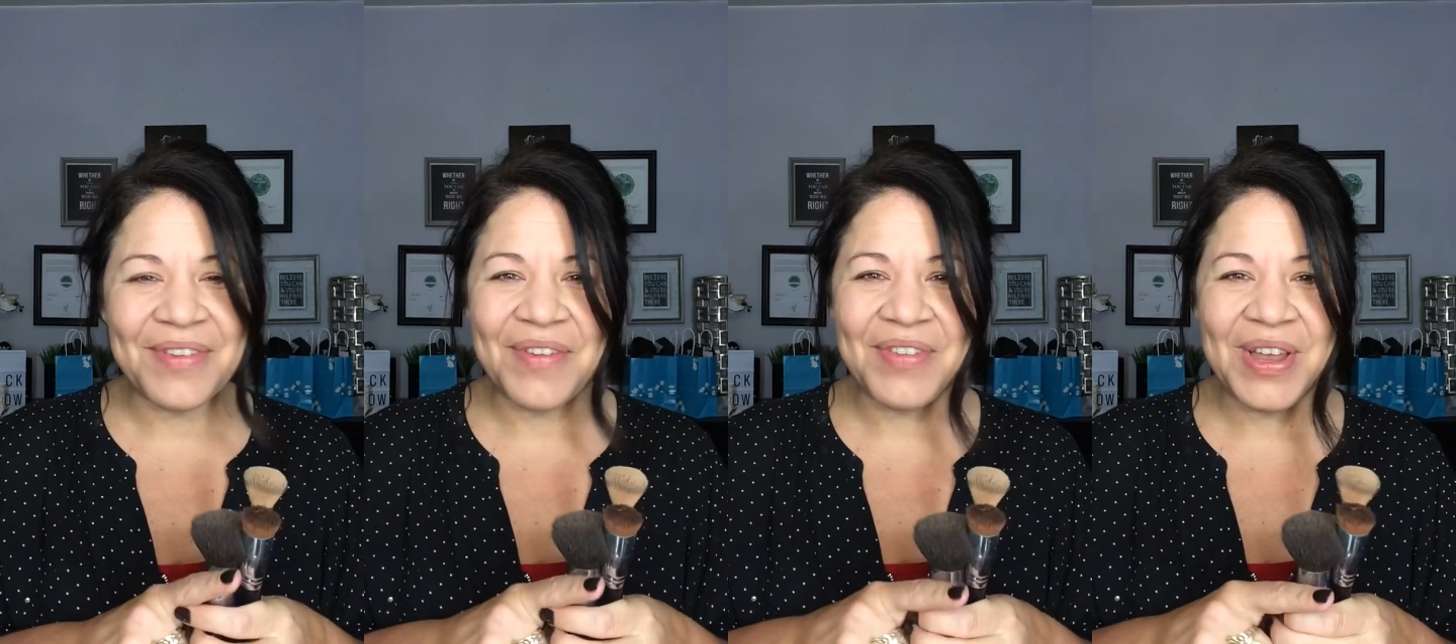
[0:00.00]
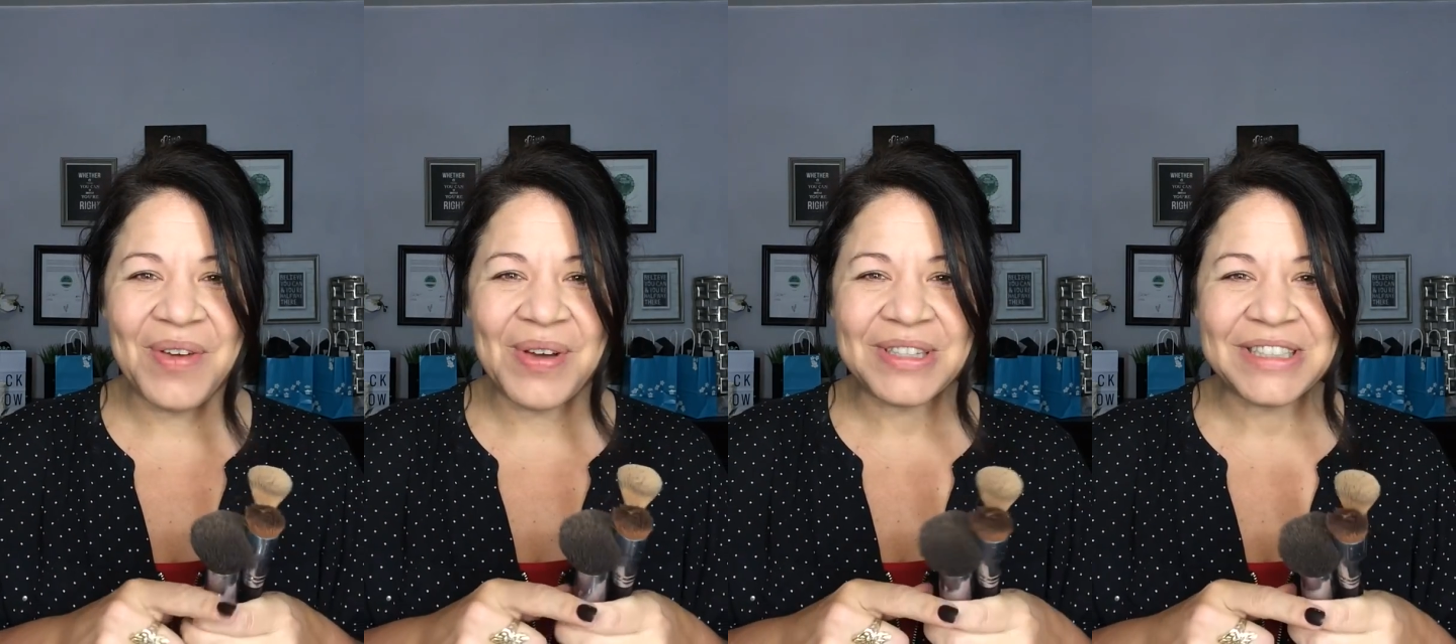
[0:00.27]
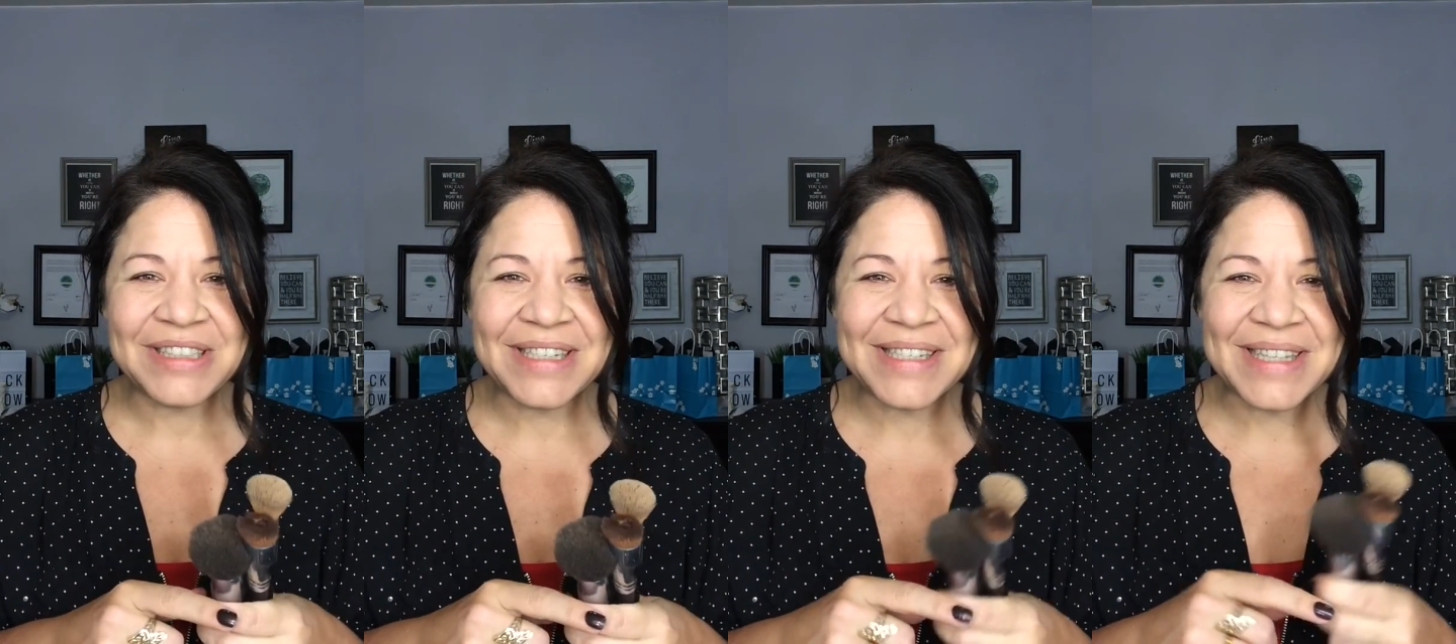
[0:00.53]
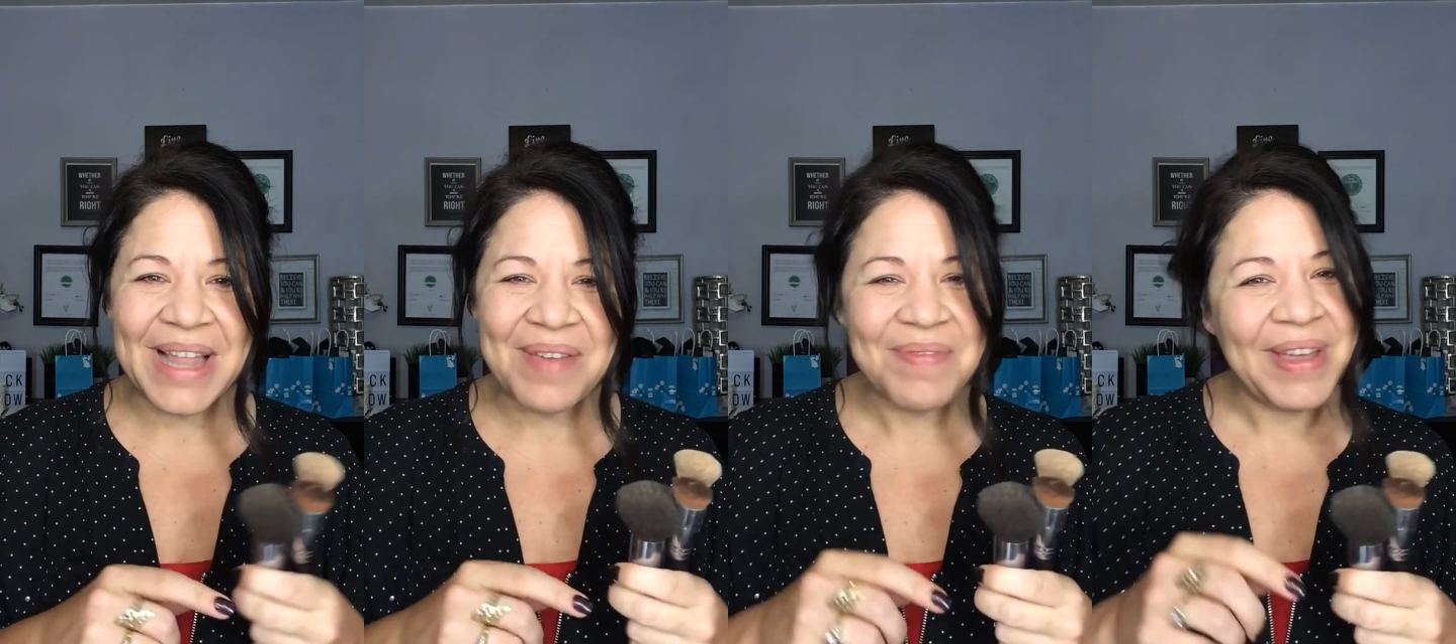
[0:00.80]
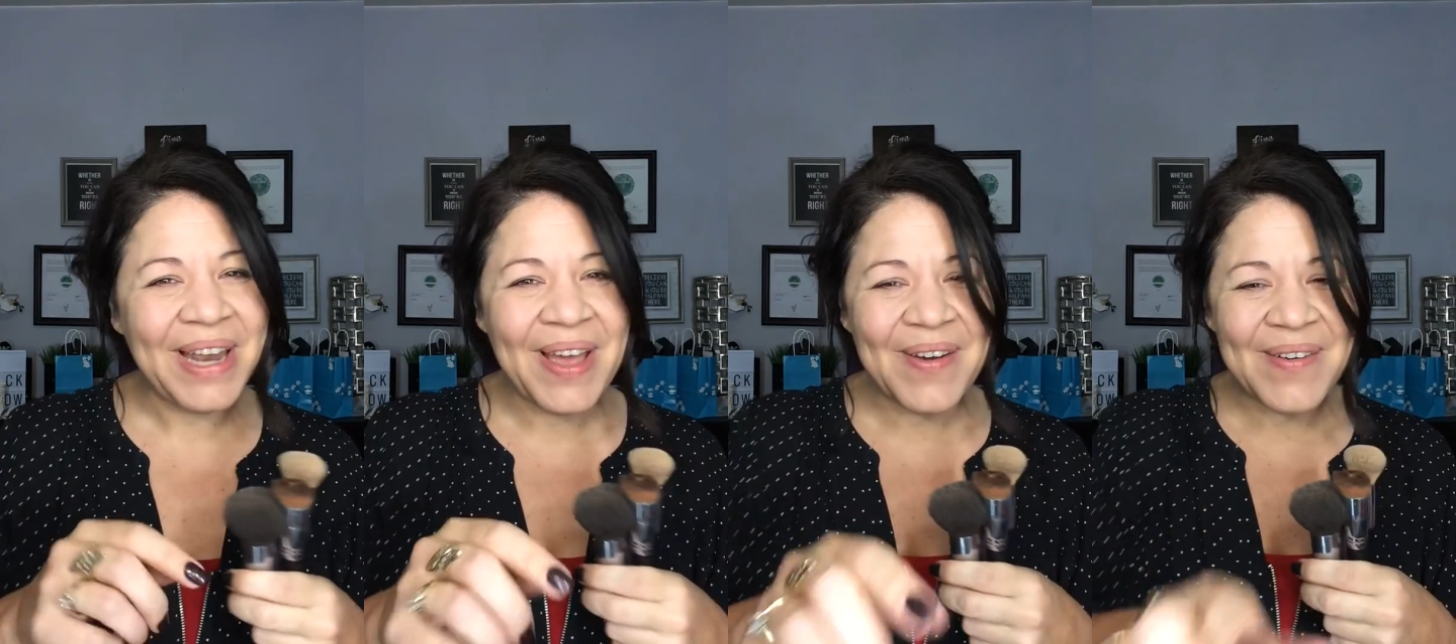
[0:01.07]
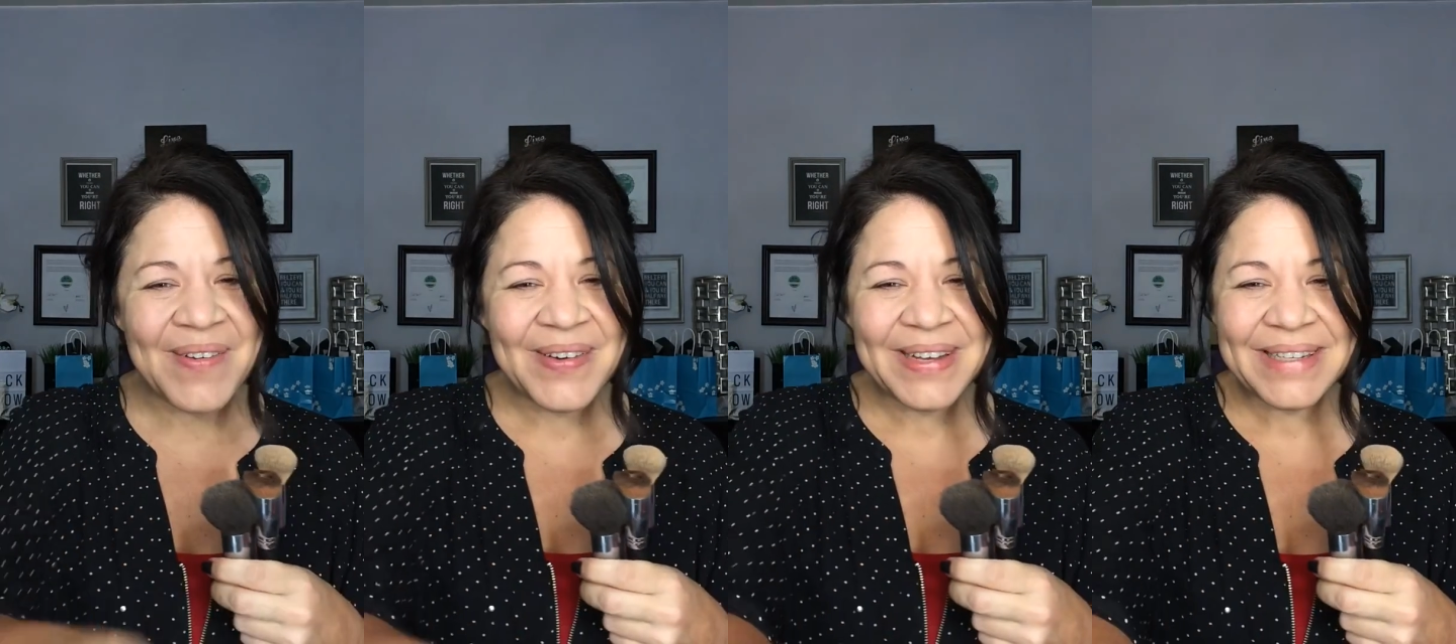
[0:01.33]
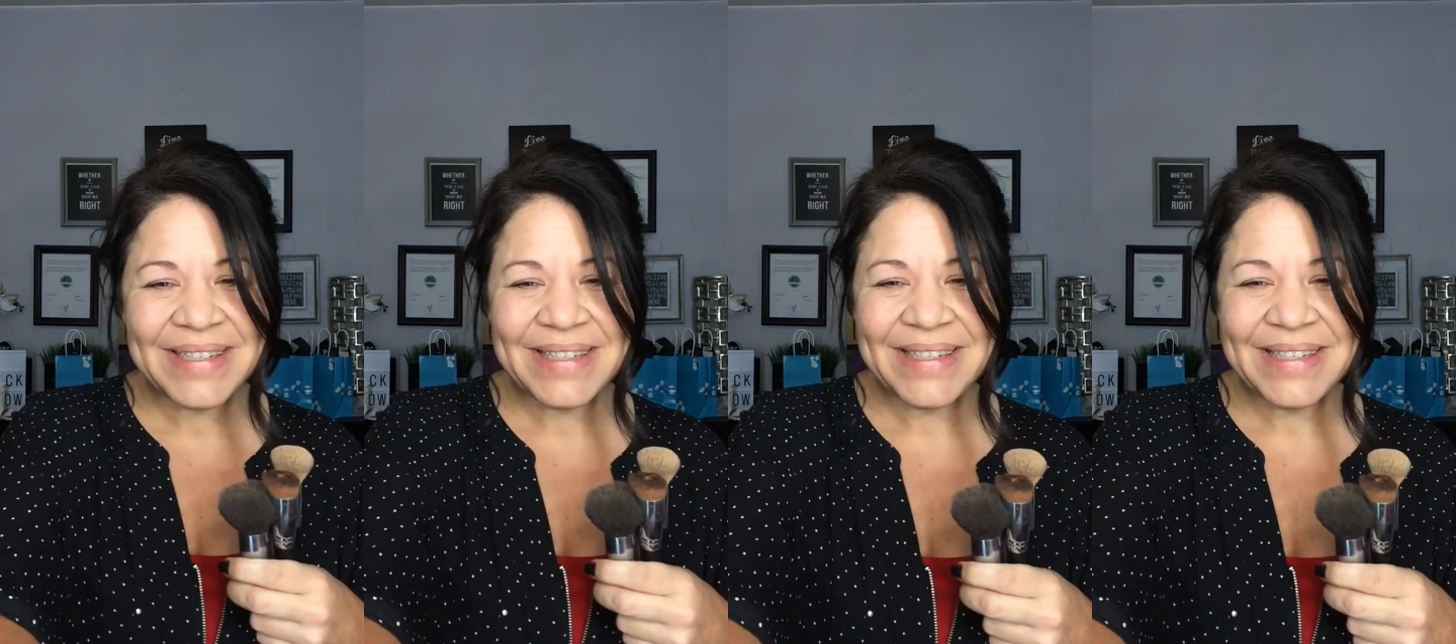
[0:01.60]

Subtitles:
If you have any questions, let me know.